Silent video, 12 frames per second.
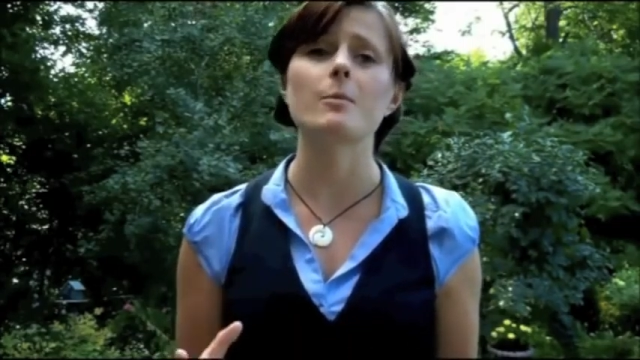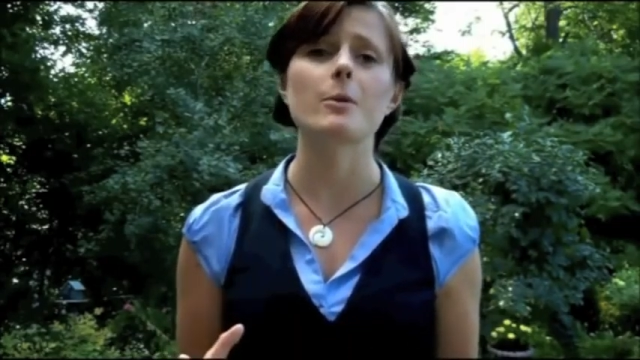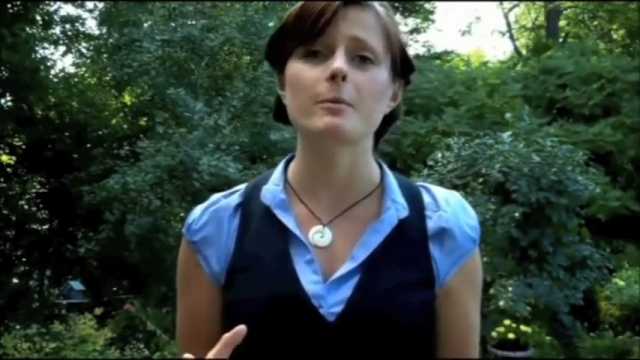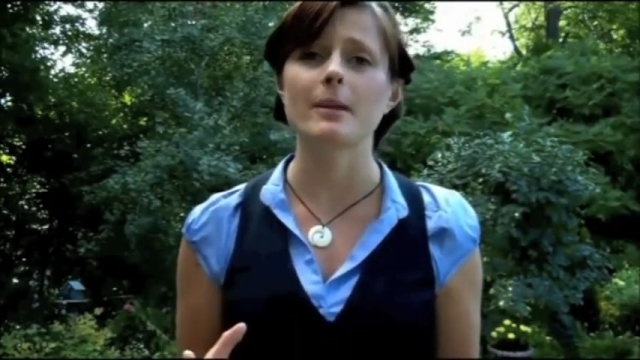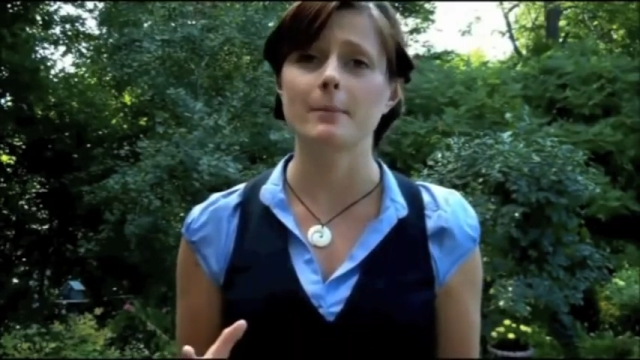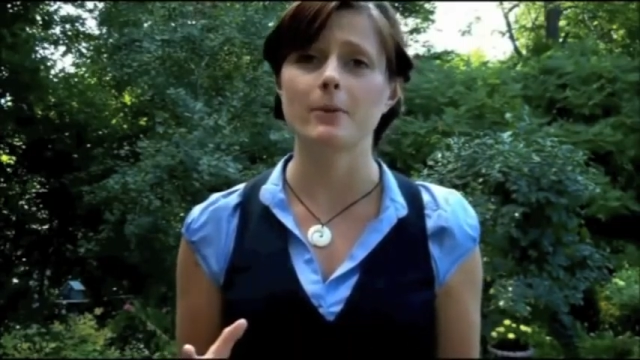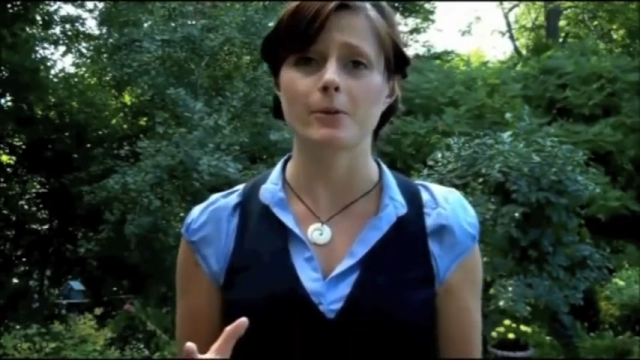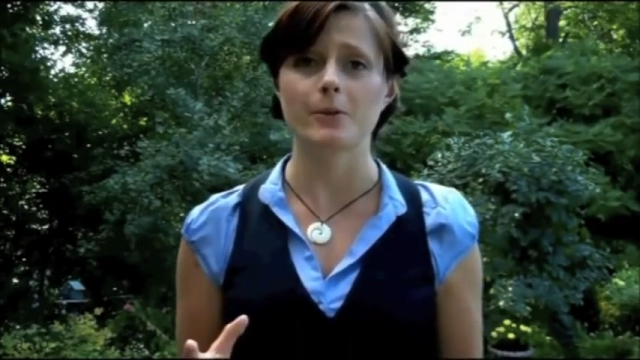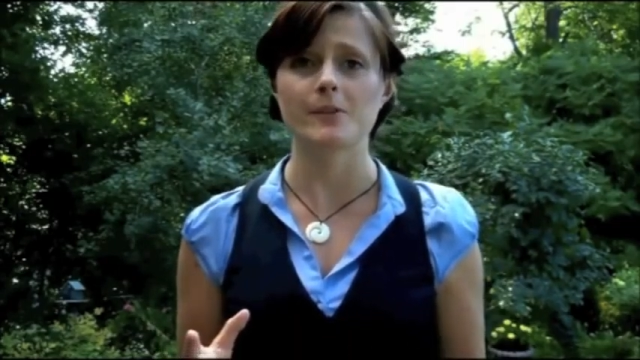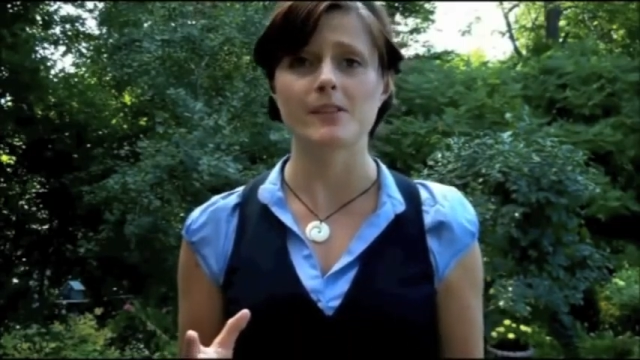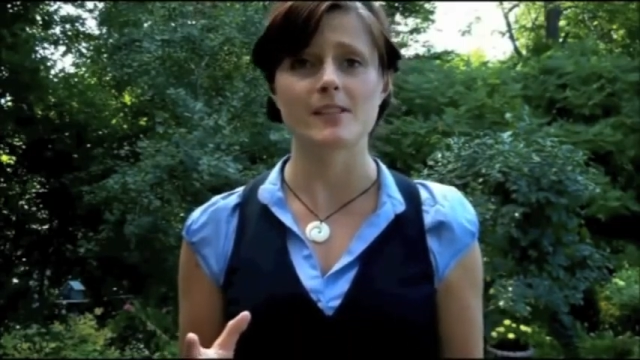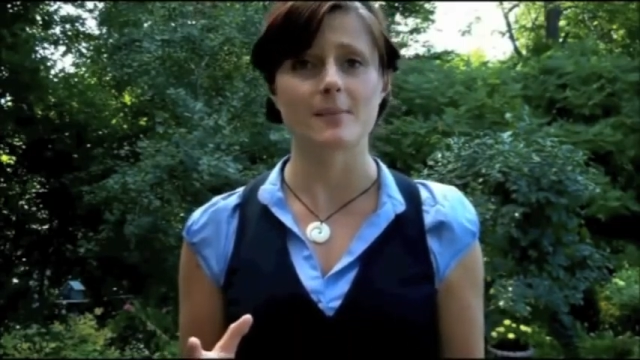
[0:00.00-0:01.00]
more people grew
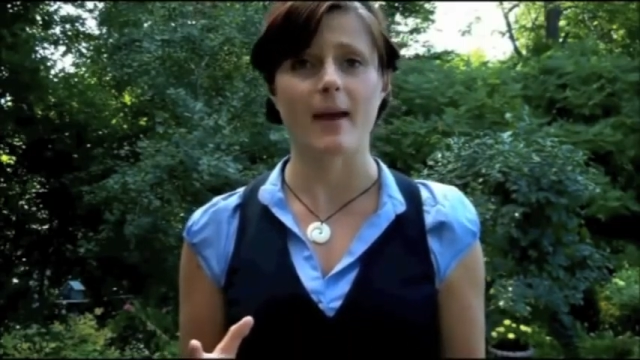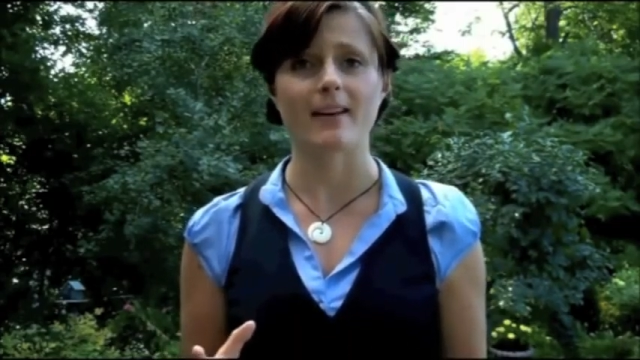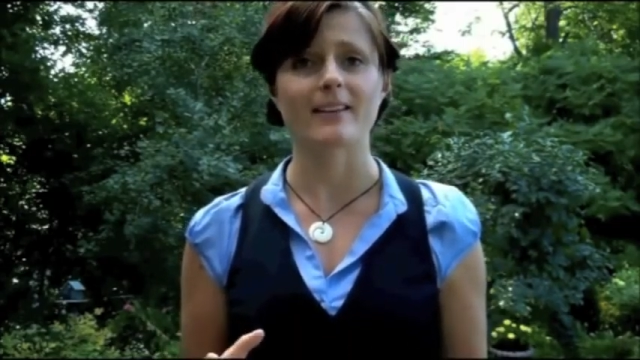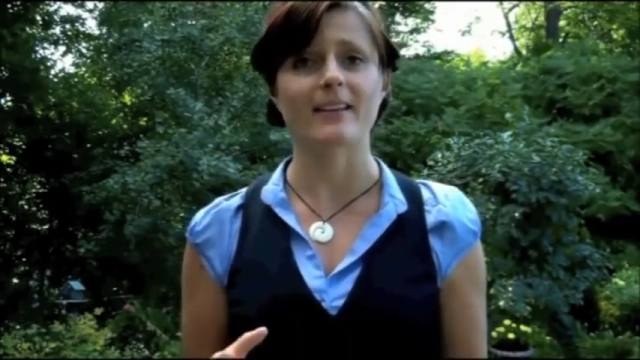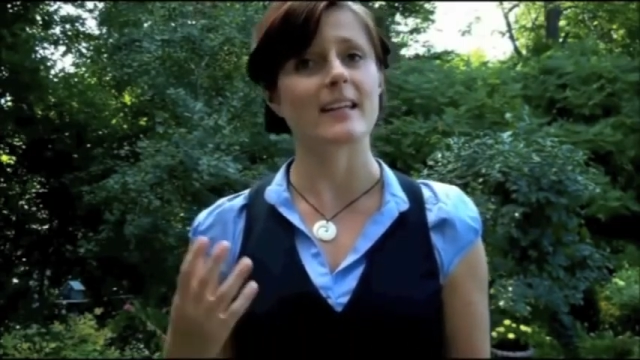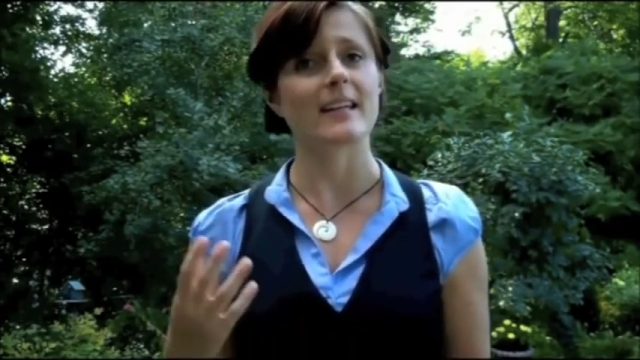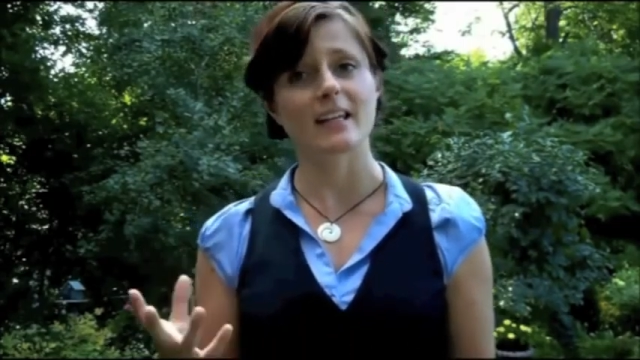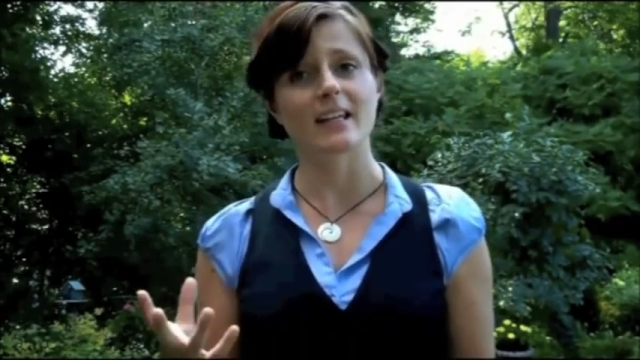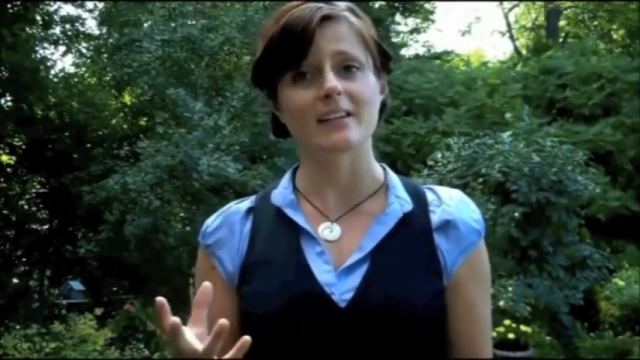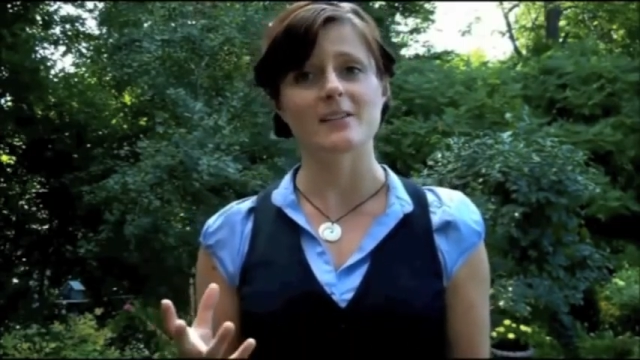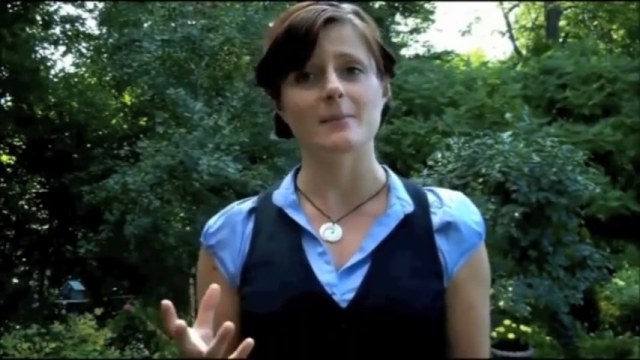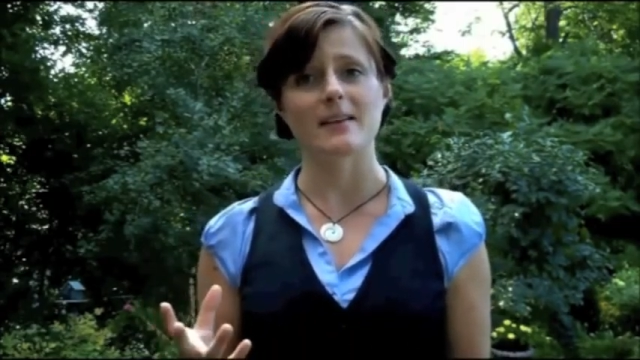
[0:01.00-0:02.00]
to suspect
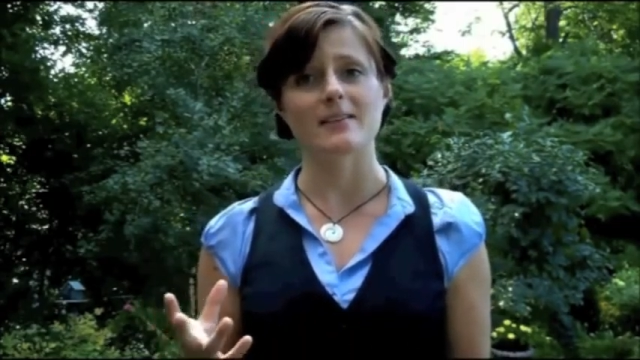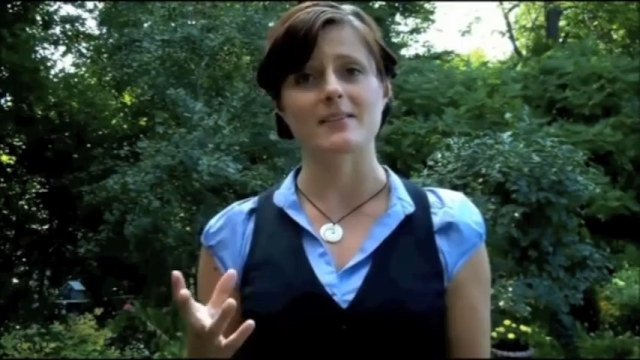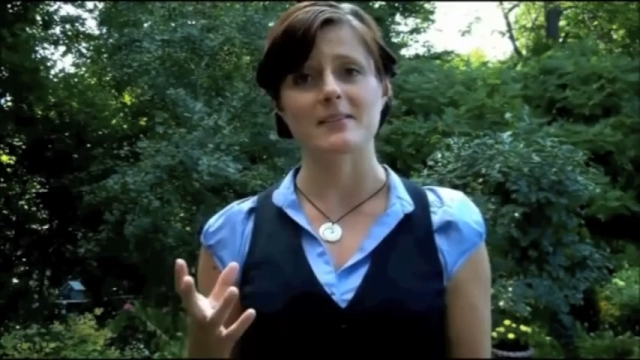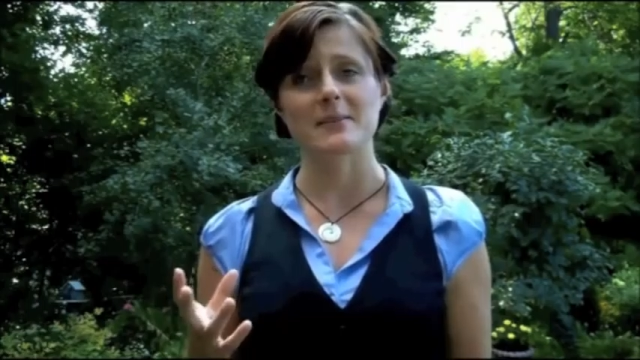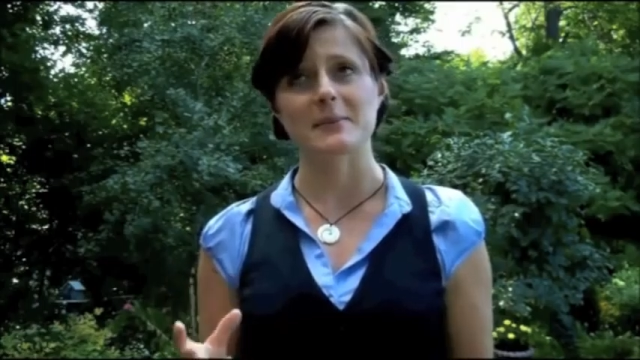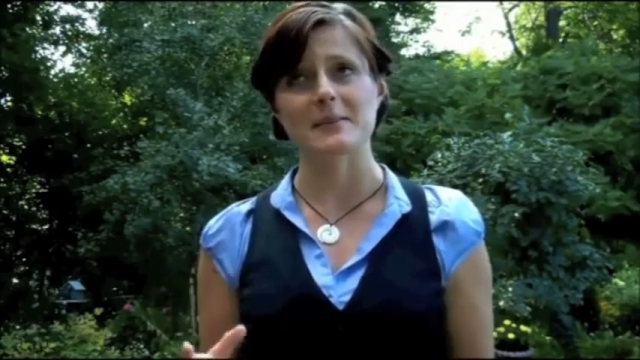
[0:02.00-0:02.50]
Canadian asbestos